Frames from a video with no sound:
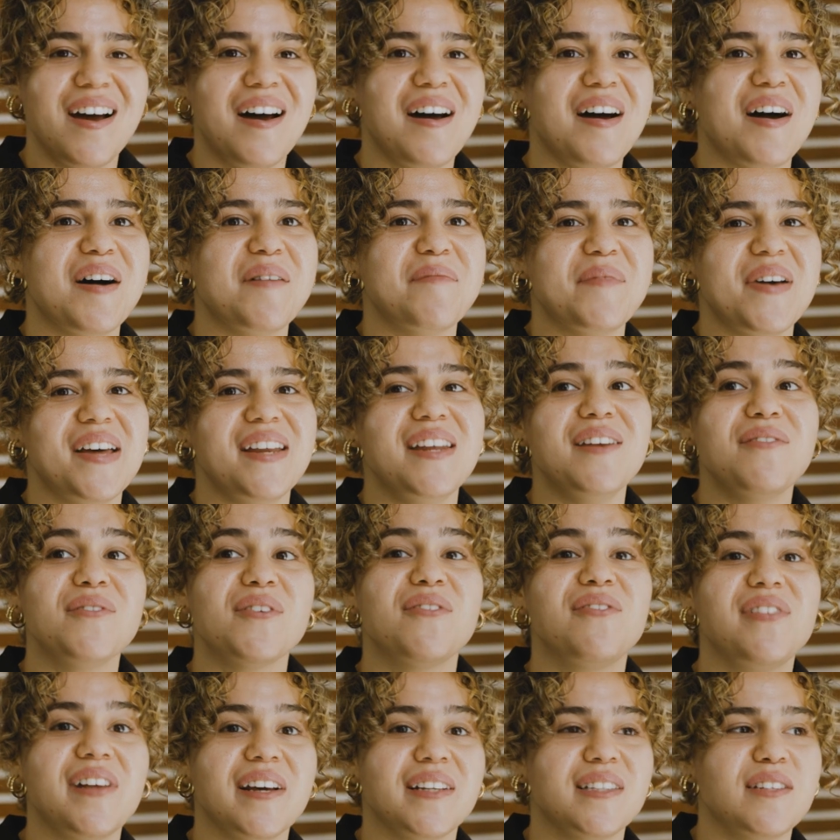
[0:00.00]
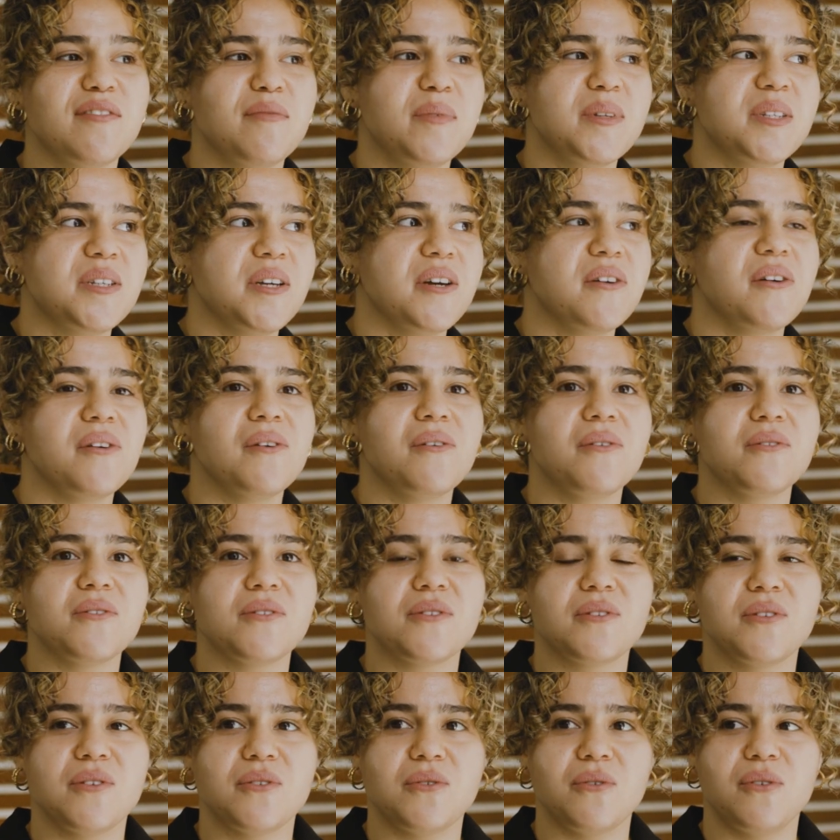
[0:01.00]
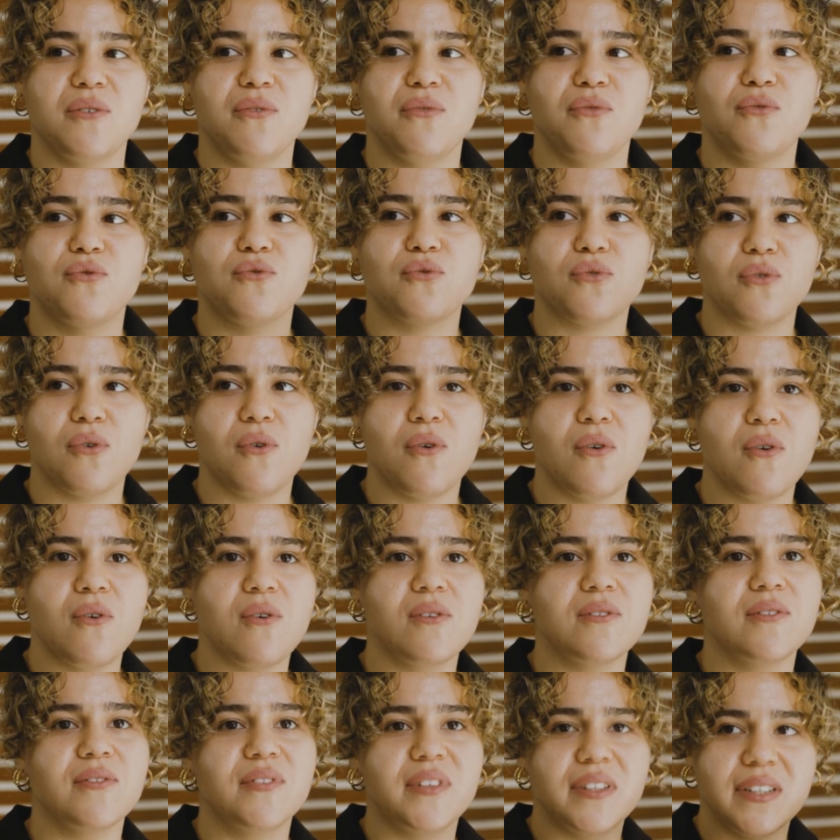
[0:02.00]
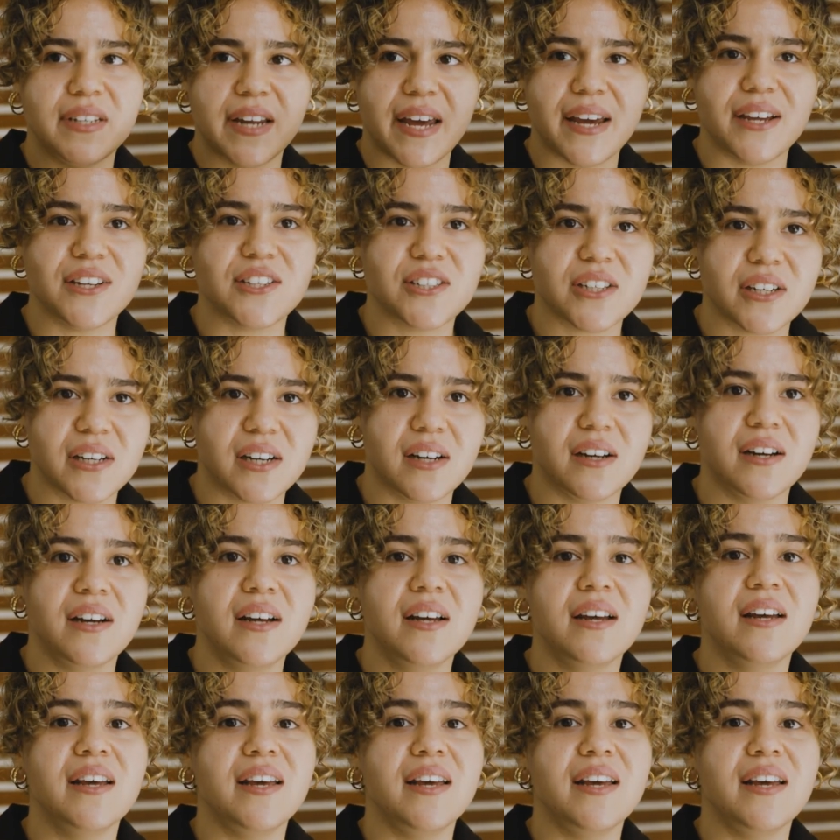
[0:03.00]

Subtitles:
and in reflective materials to sort of draw all of the nature